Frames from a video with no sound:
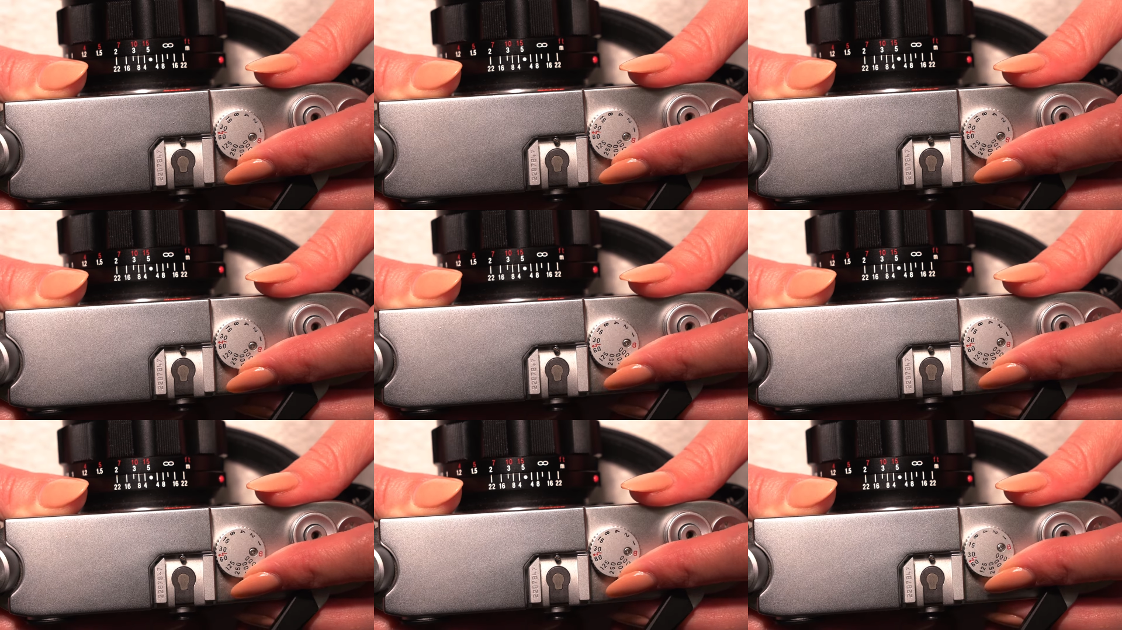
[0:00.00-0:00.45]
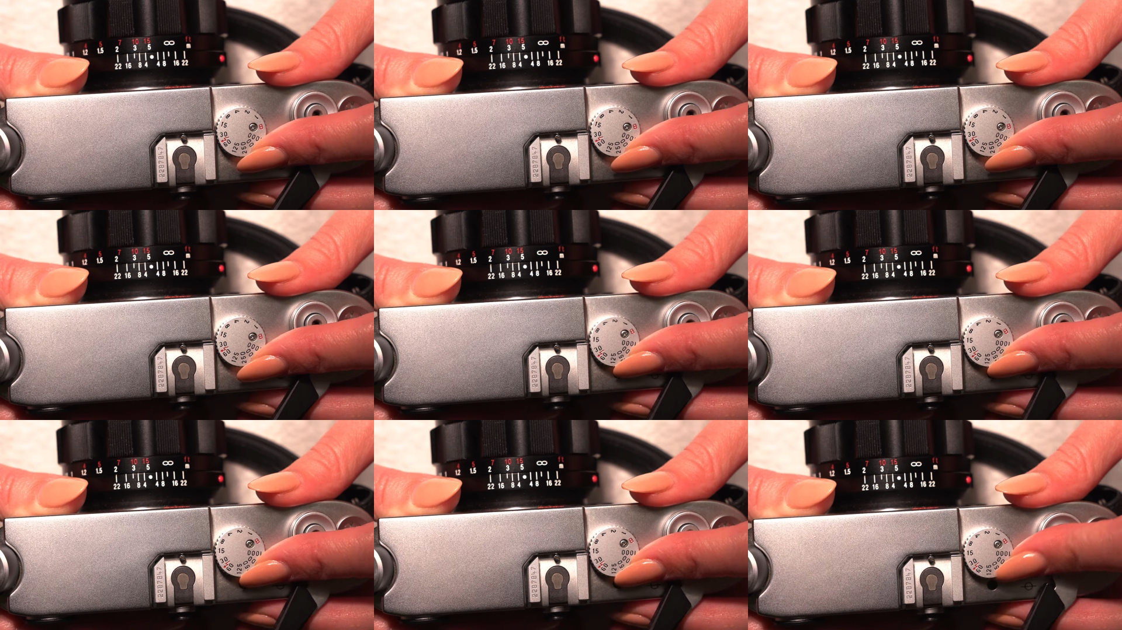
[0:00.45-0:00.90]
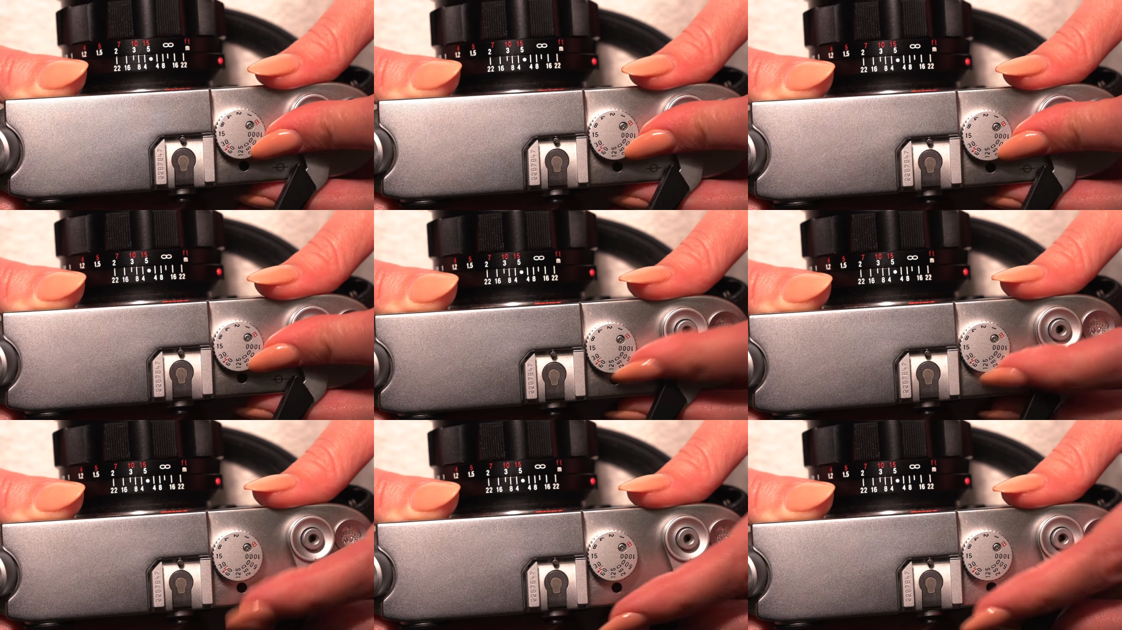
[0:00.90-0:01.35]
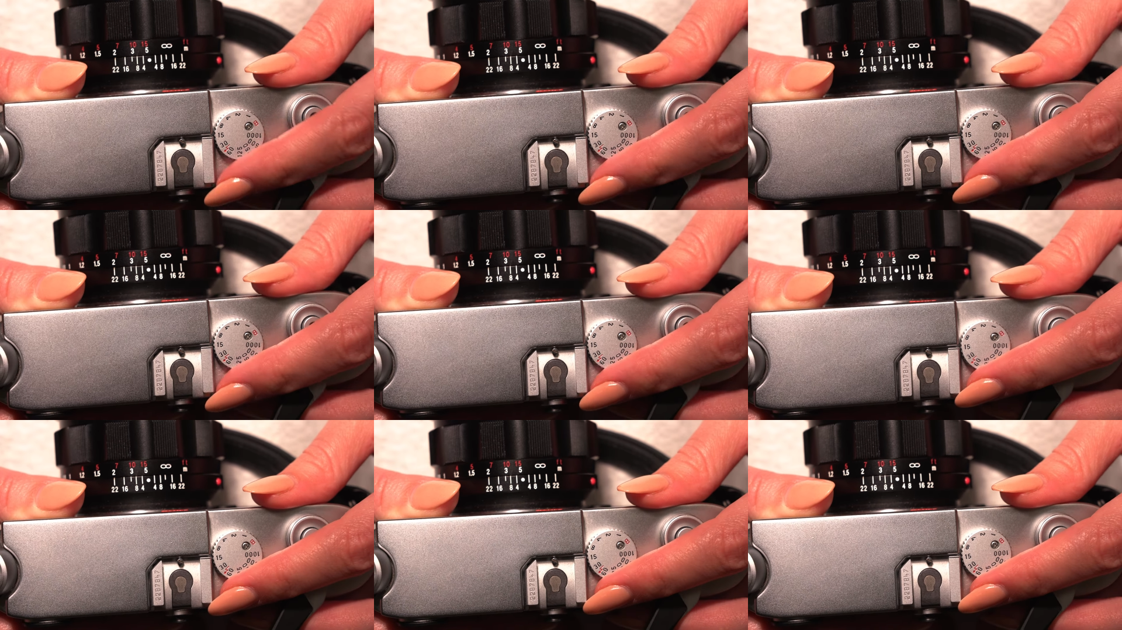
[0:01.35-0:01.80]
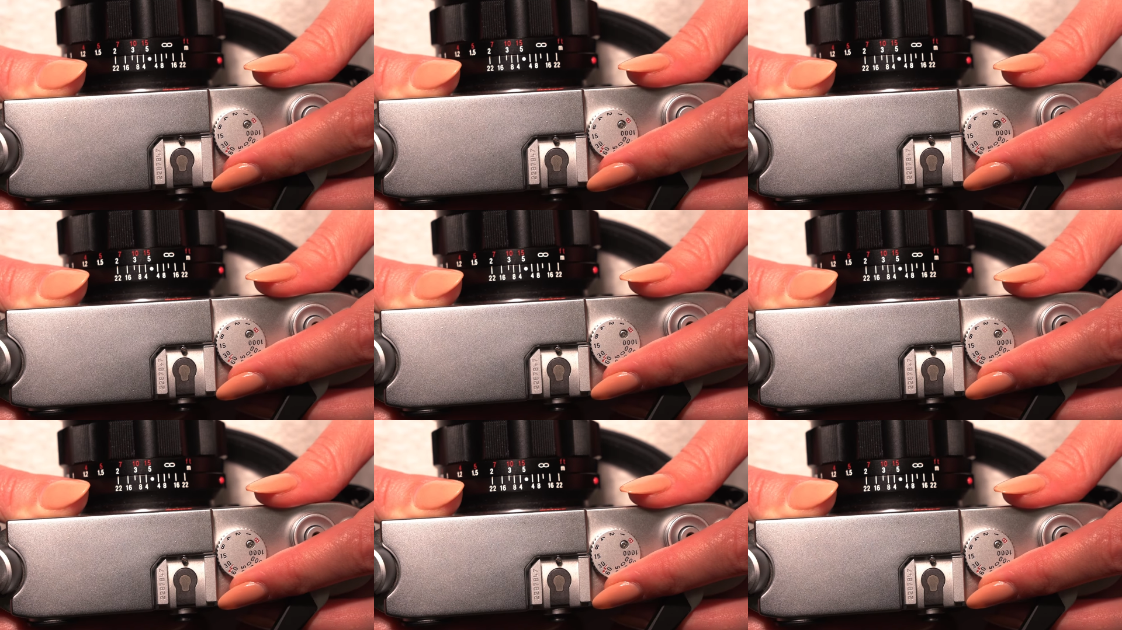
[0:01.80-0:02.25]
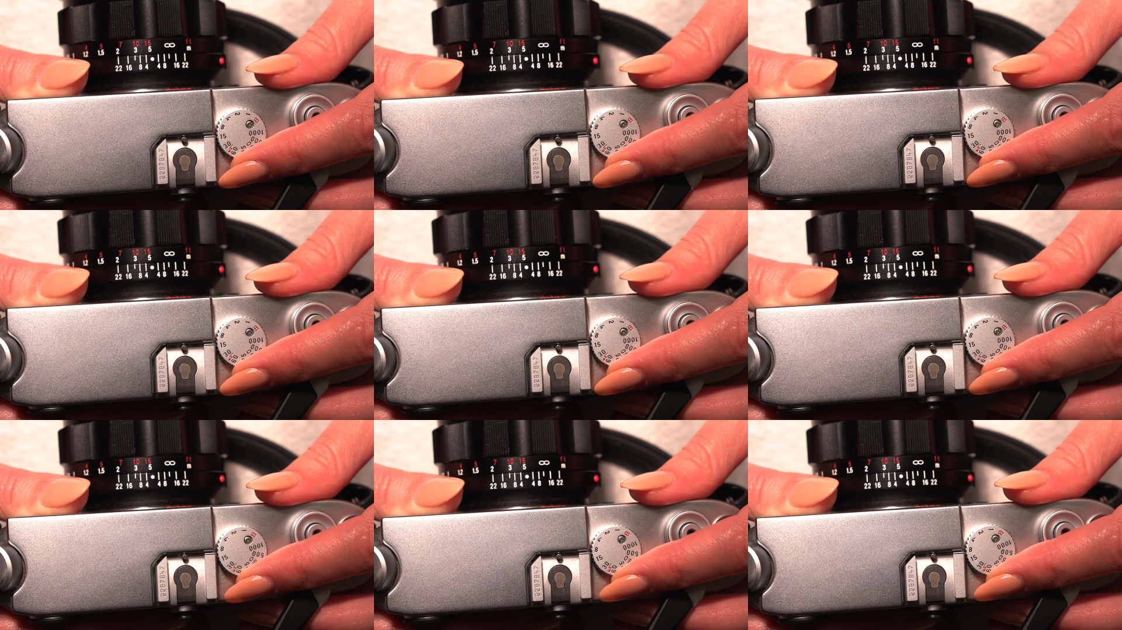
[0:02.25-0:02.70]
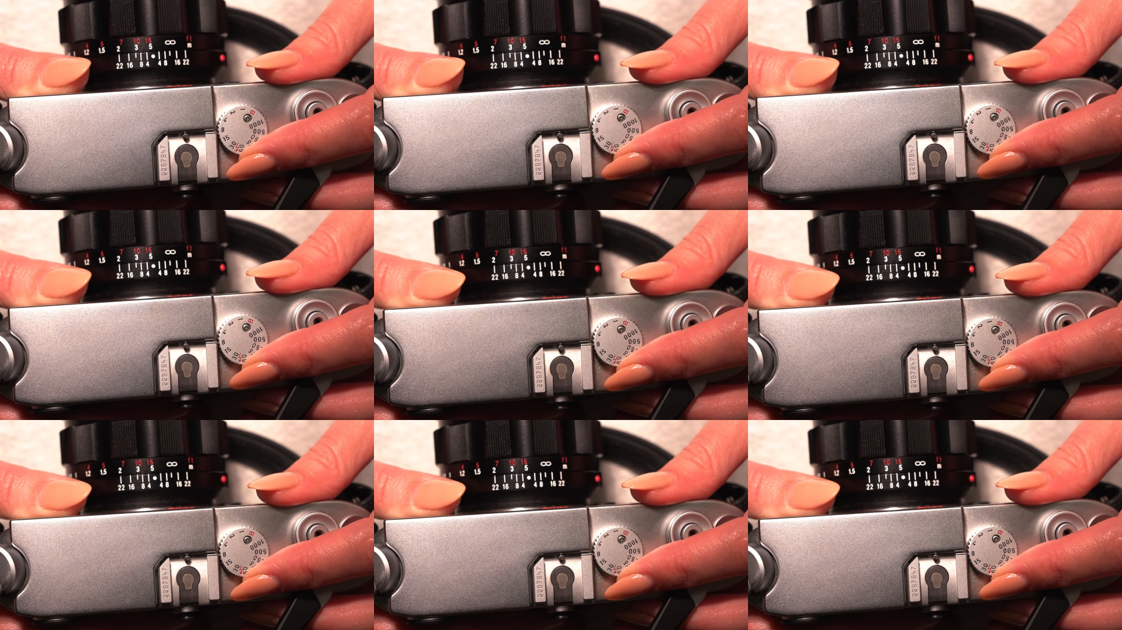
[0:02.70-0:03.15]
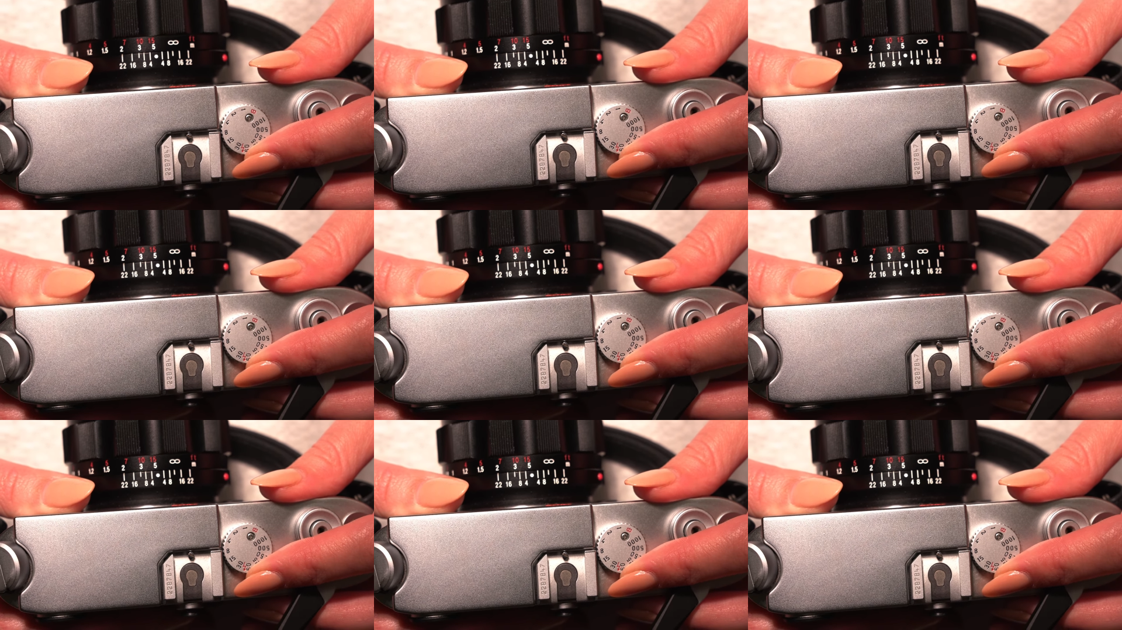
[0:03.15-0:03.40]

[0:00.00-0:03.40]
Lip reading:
[unreadable: no face in view]